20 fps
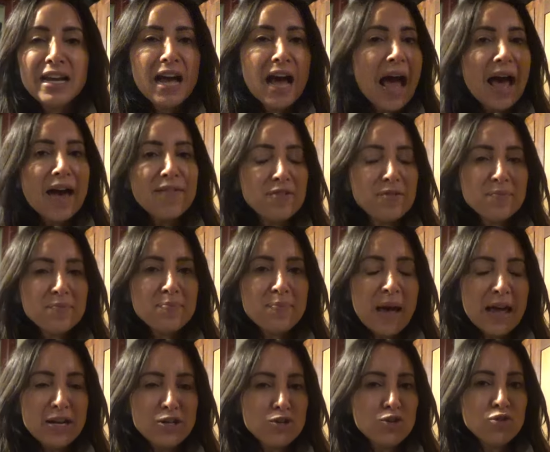I haven't
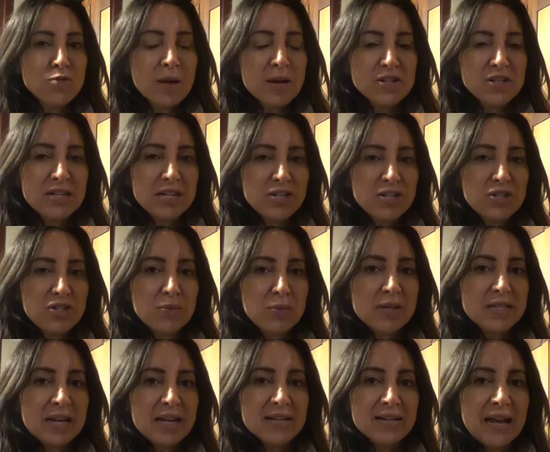paid too much attention to
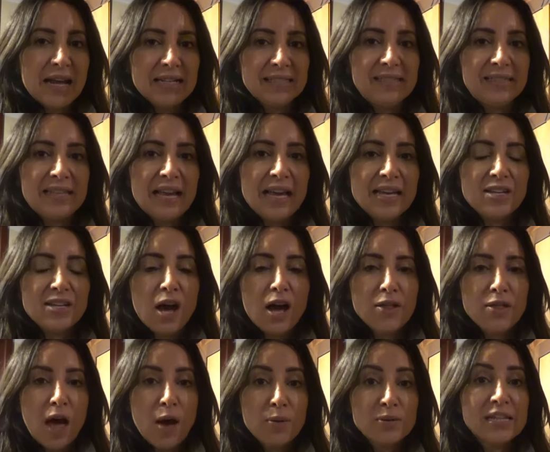what Dutton has said.
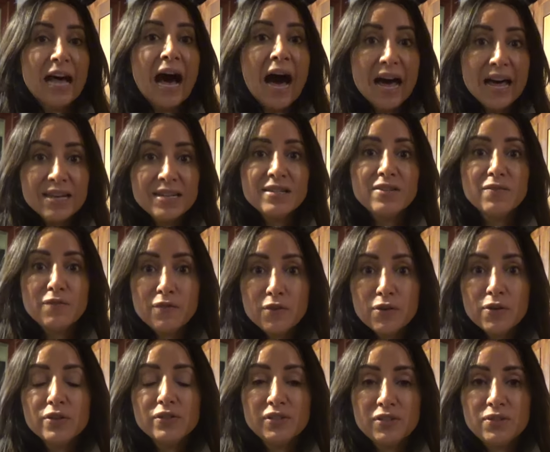I was heartened at
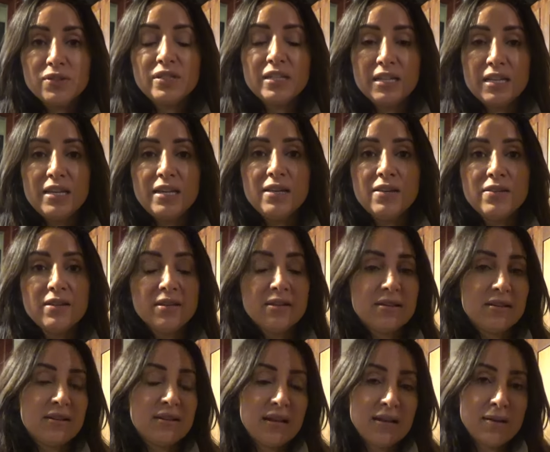first to hear that
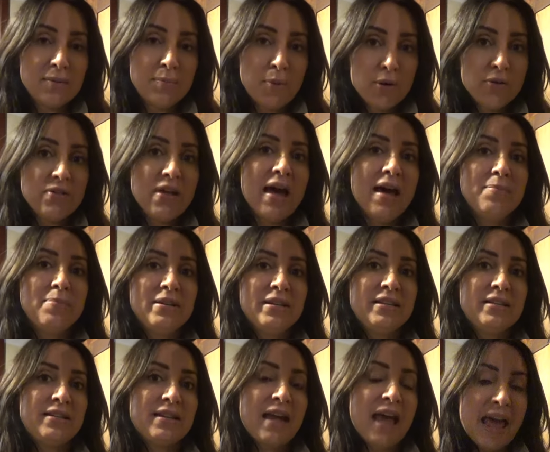both
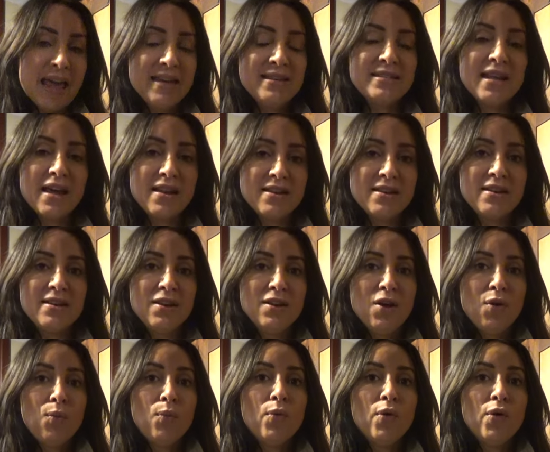Abbott and Dutton
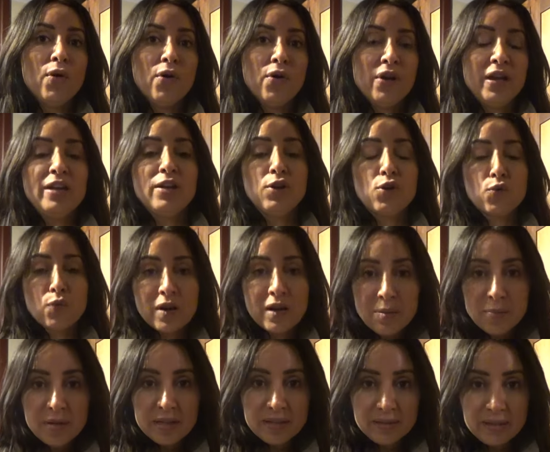were in
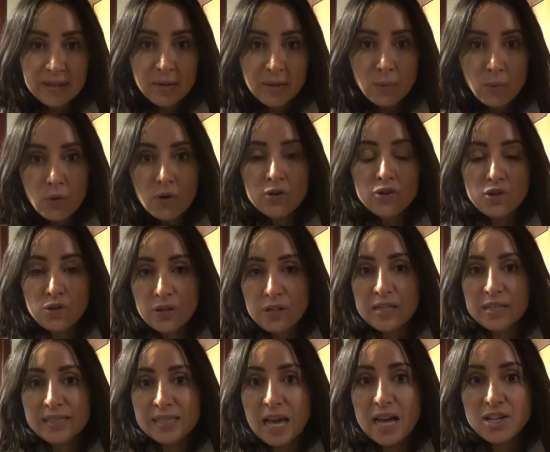agreement that what Julian
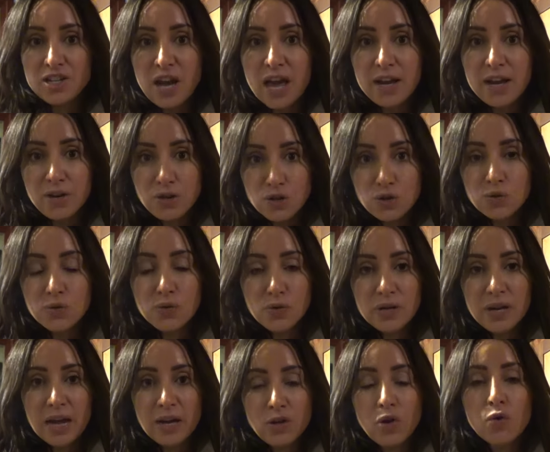Assange had endured
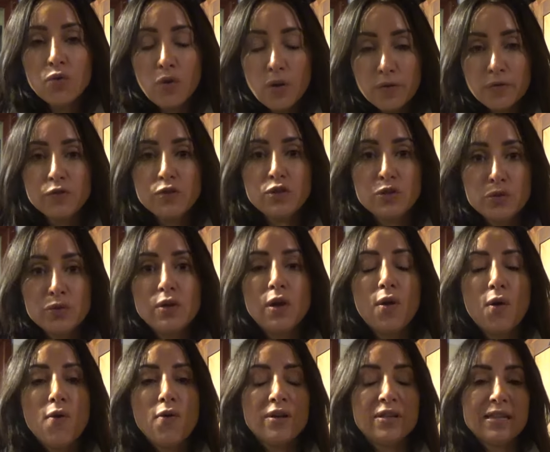had gone on for too
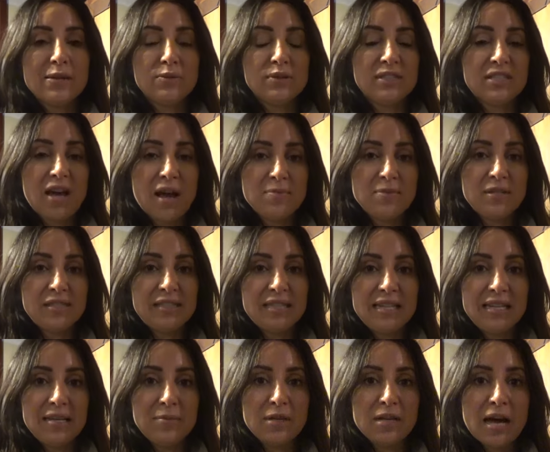long and that it was time to see
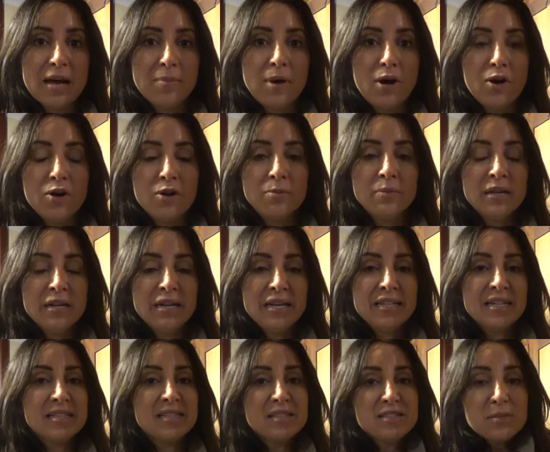him come home.
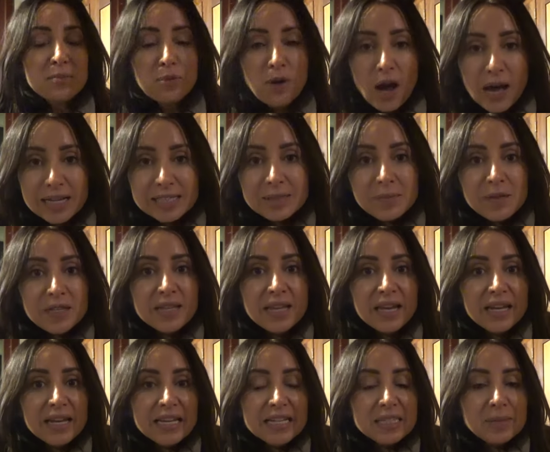Does it surprise me
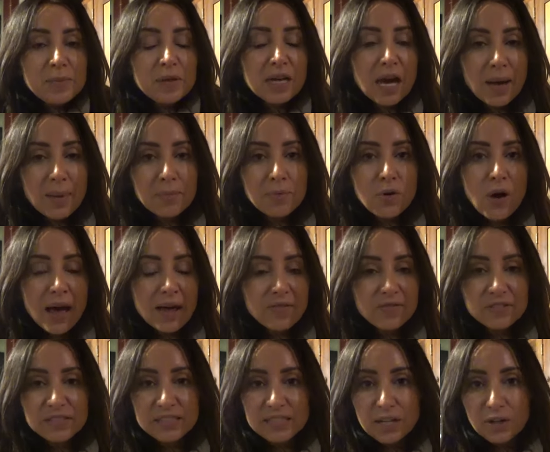that he's become more
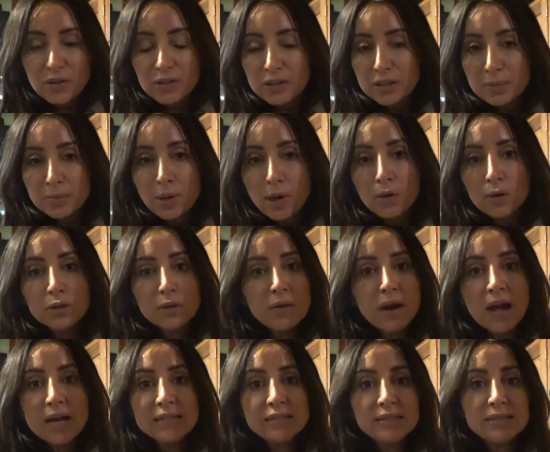adversarial and
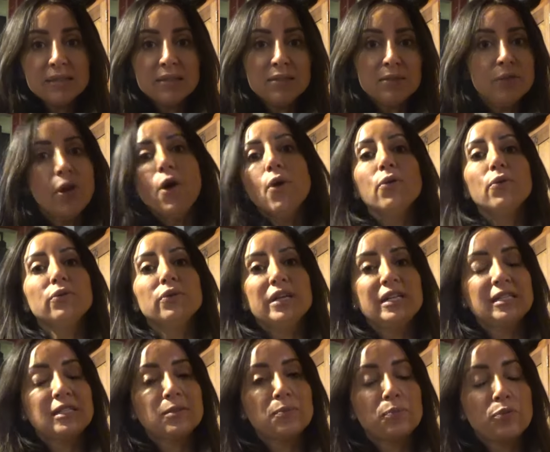polarising? No,
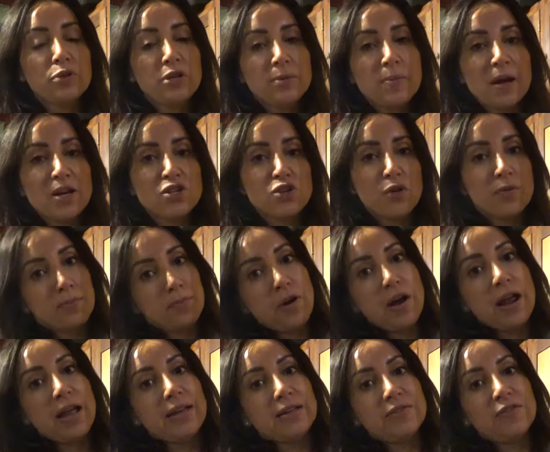it's pretty much on
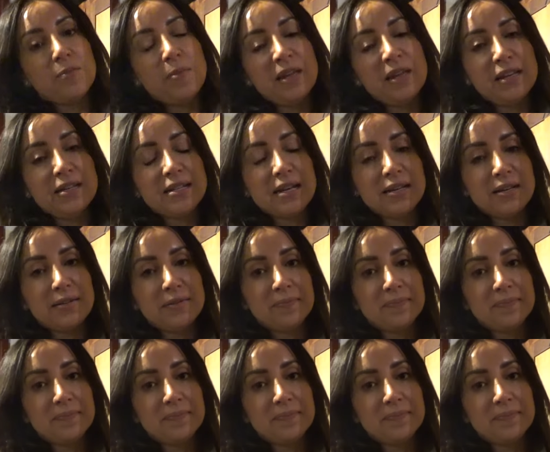brand for Peter Dutton.